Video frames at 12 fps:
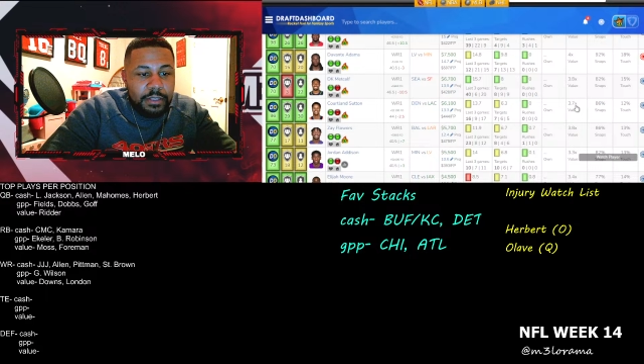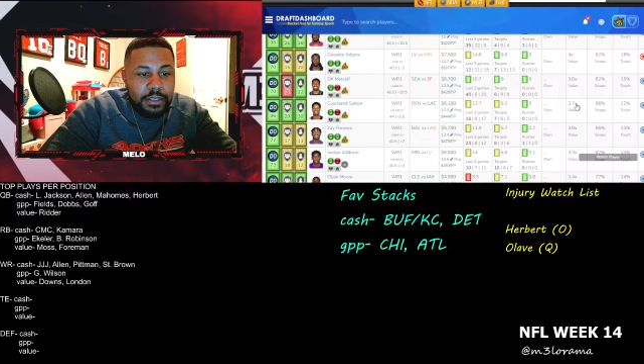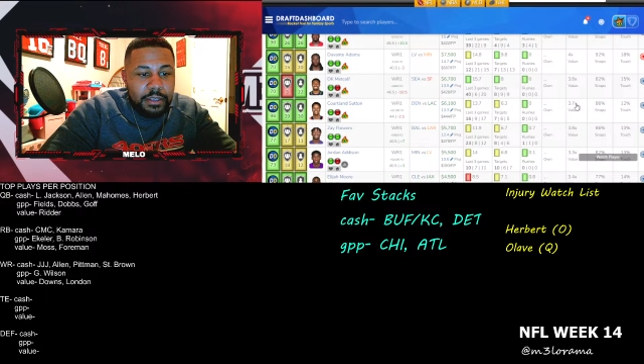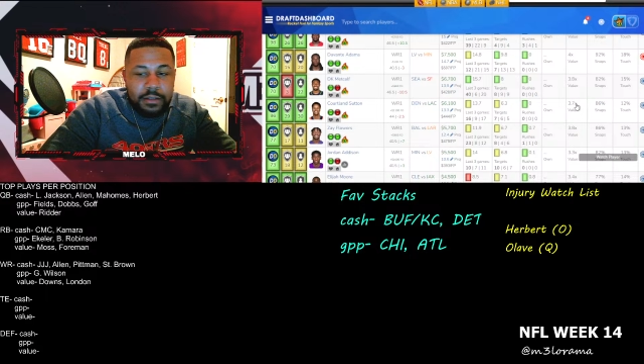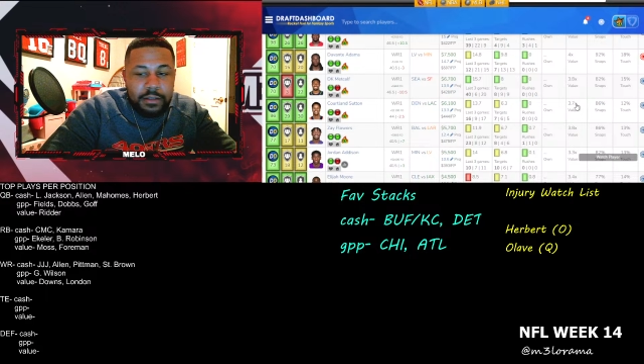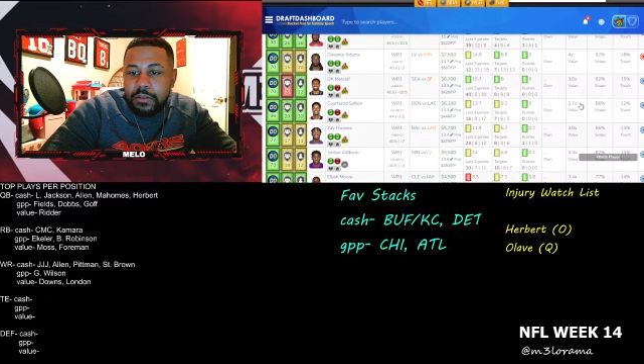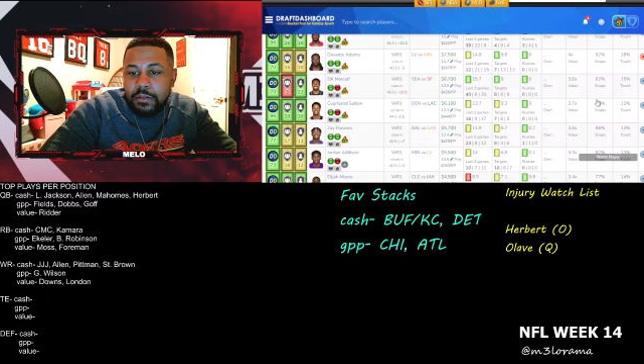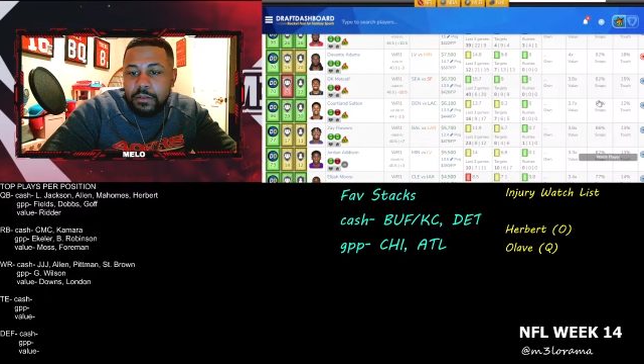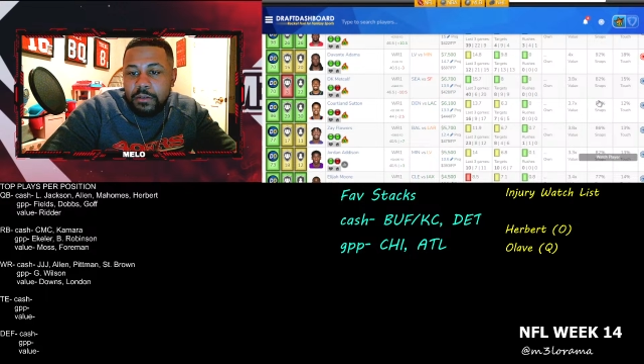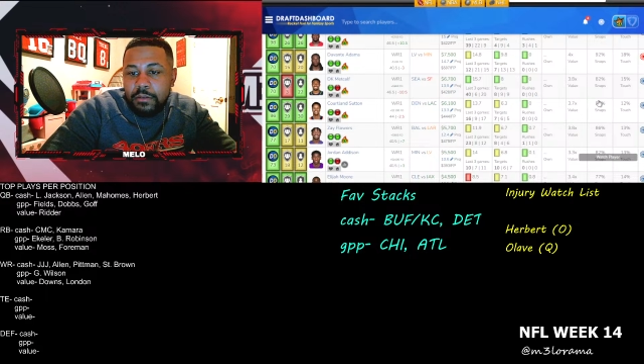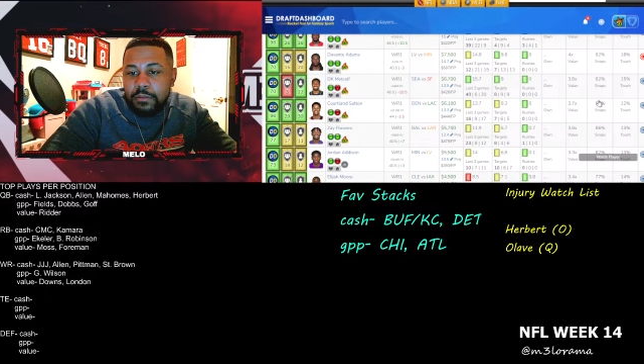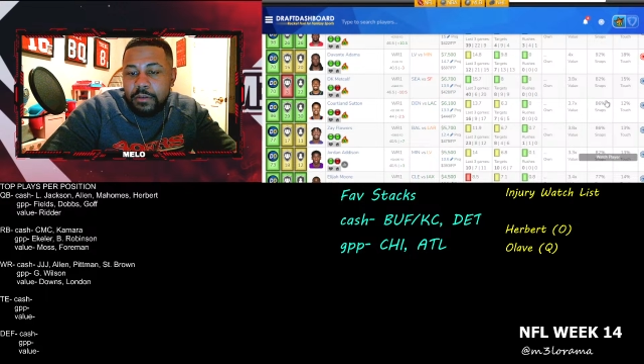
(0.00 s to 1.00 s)
I do
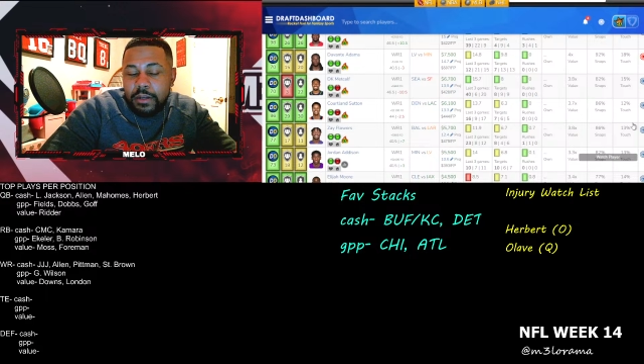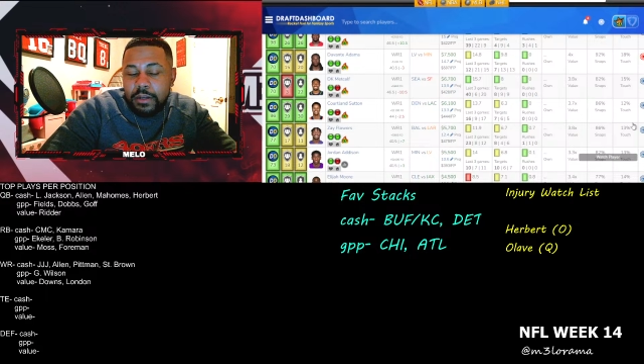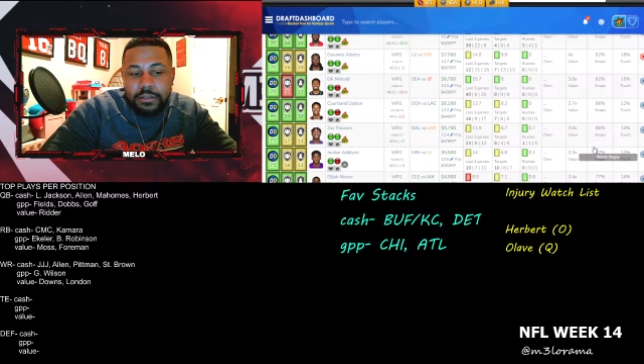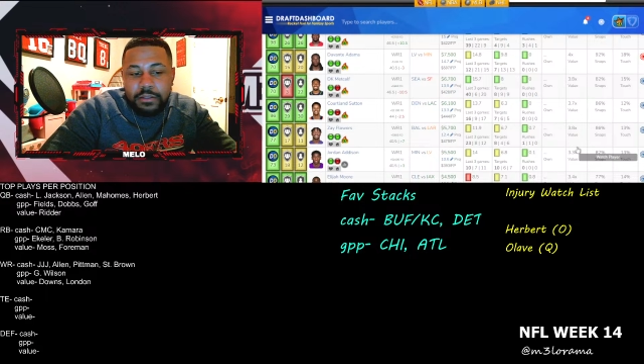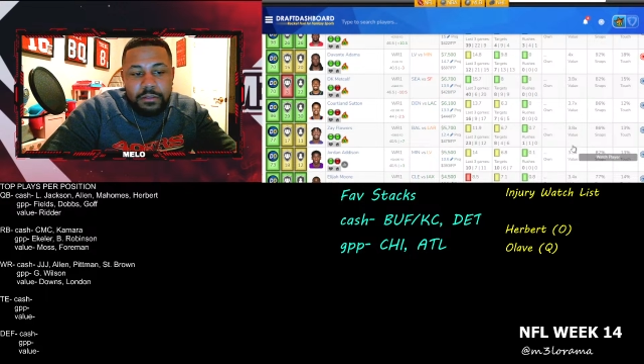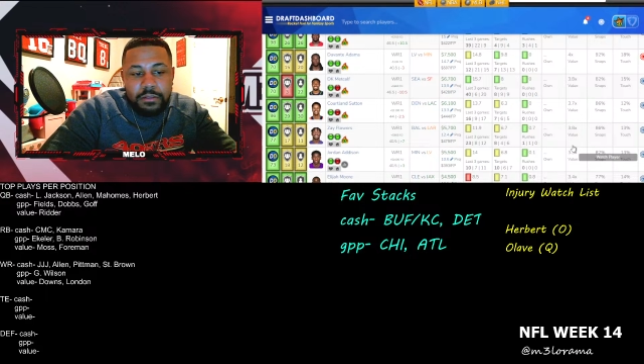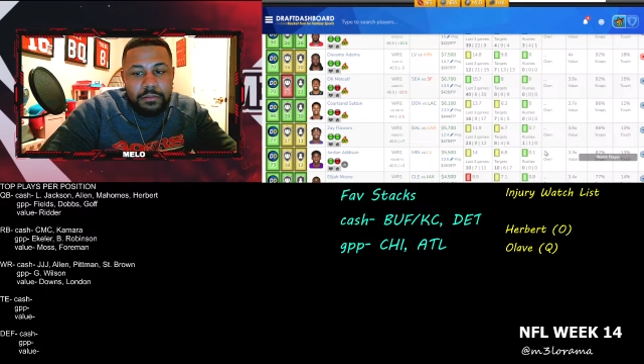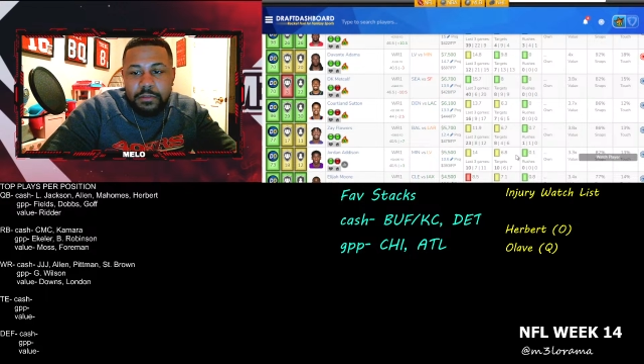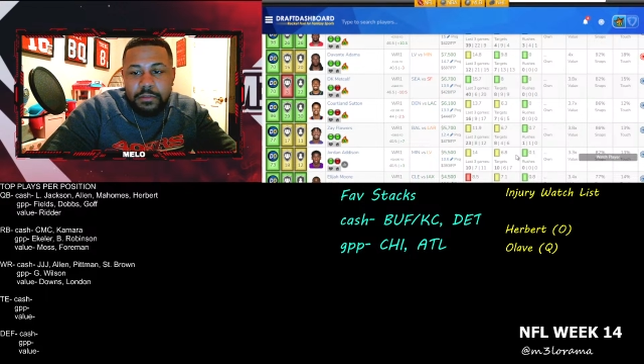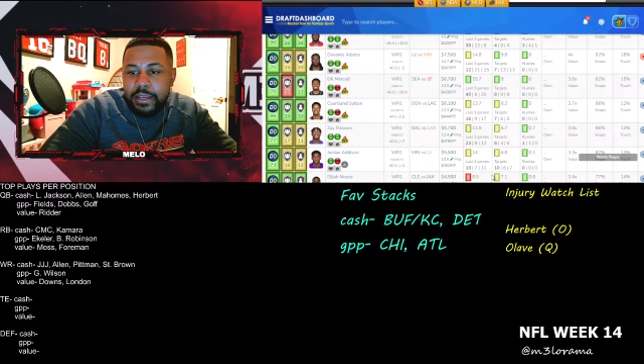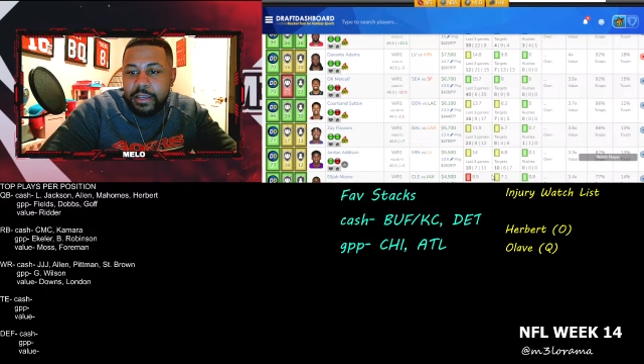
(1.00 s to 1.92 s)
like Diggs.